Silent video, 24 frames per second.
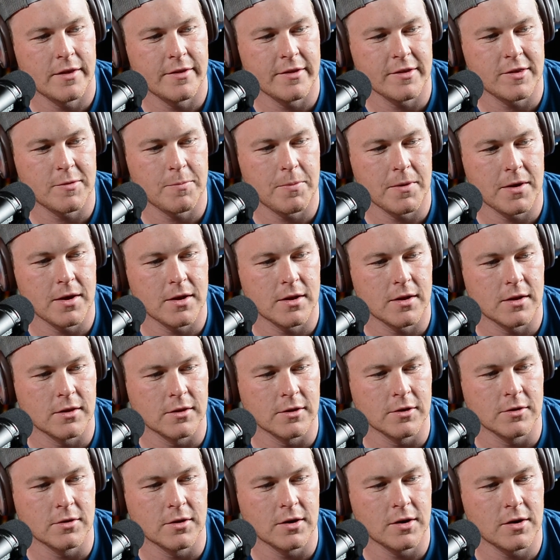They spent a
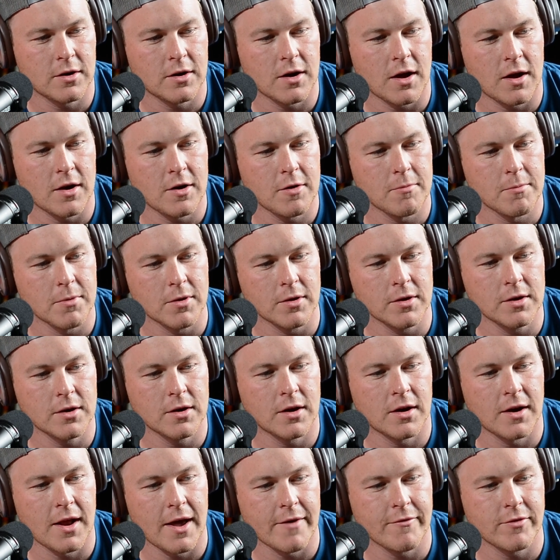little under 100 million
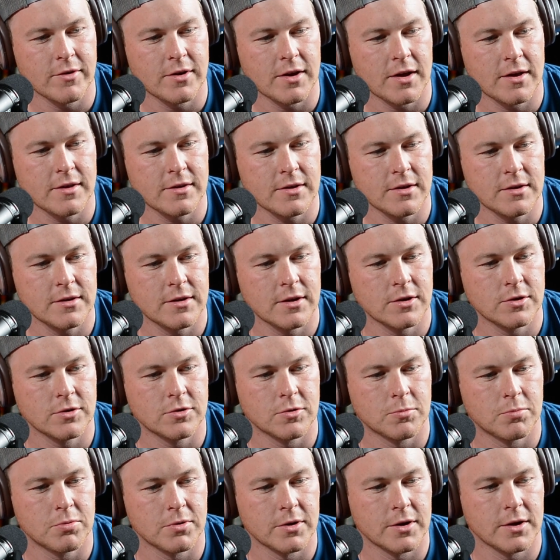on advertising,
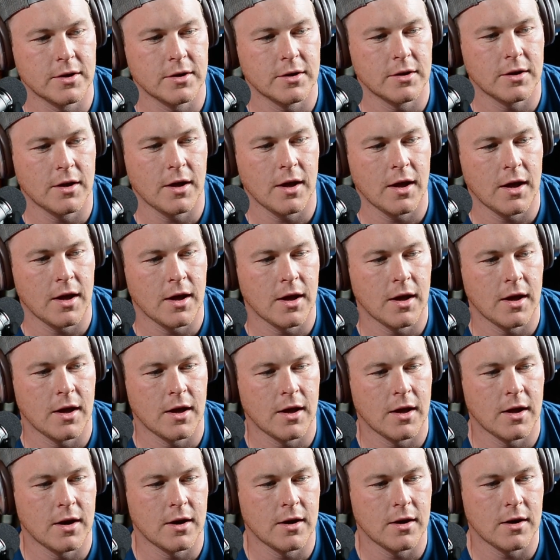digital print,
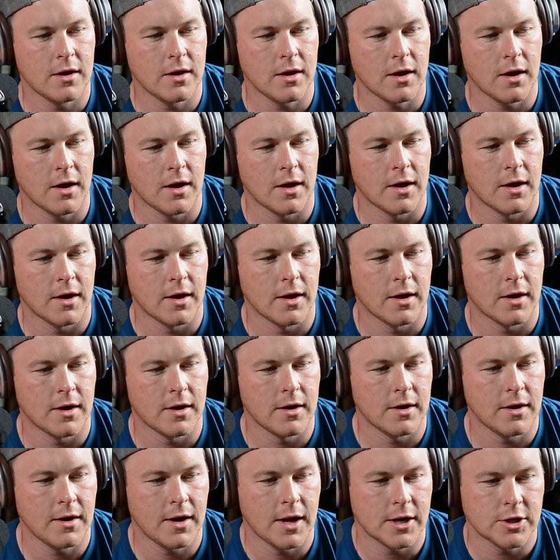and
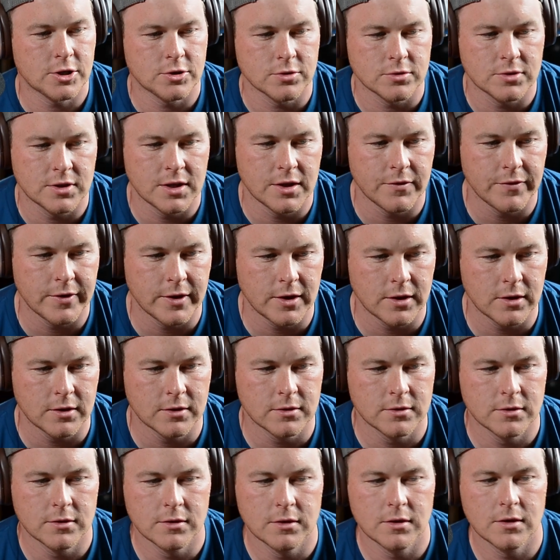national TV
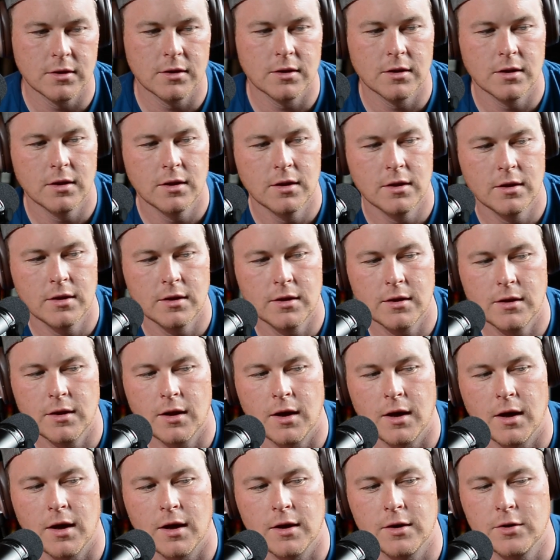
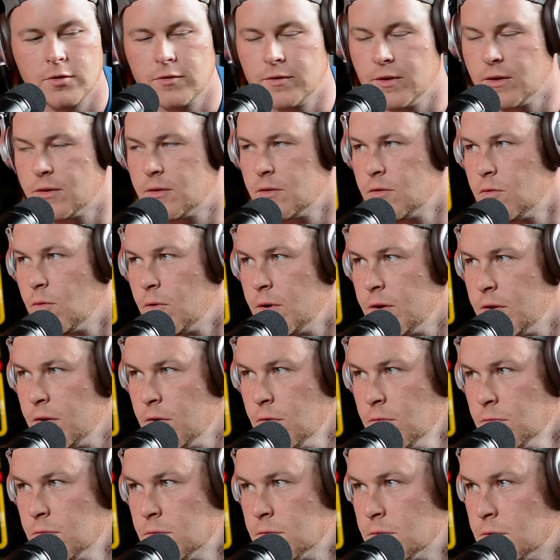in 2022.